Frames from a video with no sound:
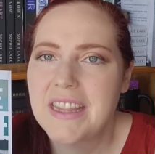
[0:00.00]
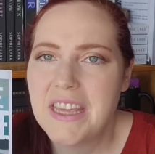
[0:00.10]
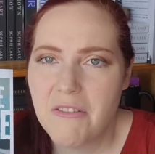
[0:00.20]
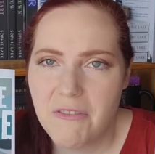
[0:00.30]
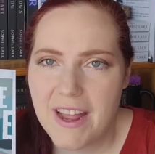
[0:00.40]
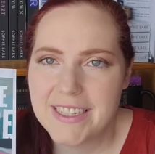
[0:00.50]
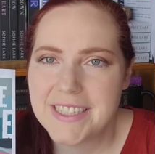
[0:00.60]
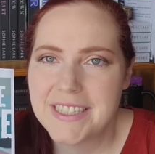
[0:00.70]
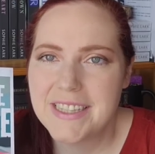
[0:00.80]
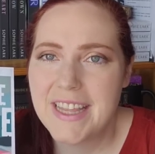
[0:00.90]
the
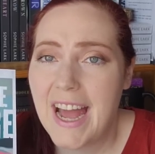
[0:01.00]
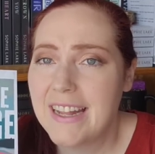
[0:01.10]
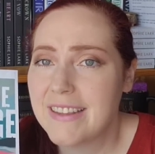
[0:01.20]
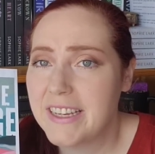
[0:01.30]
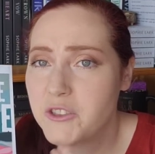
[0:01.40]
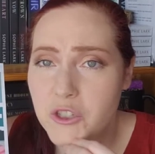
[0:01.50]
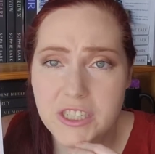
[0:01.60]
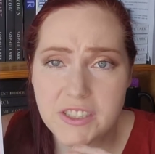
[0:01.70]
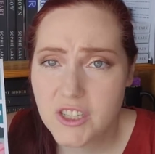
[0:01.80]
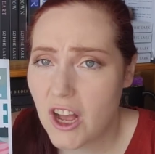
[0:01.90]
event that like
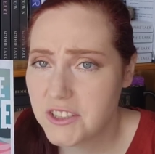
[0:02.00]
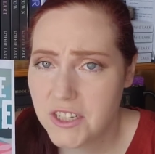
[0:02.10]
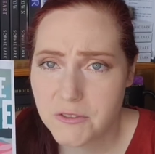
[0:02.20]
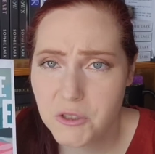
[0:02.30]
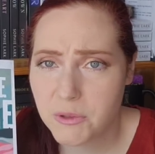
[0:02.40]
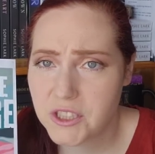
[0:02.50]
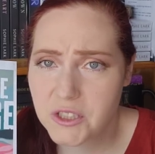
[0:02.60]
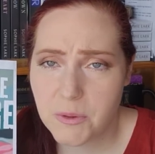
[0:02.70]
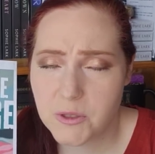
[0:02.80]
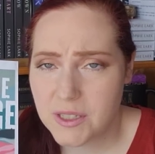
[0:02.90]
she saw stuff she
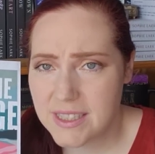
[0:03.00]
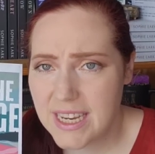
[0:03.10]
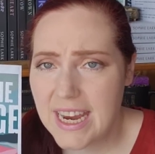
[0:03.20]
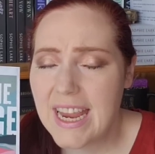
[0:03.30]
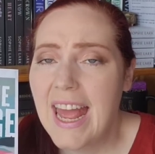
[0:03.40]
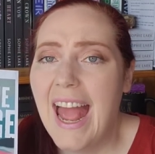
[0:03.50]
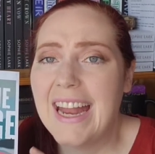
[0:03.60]
wasn't supposed to see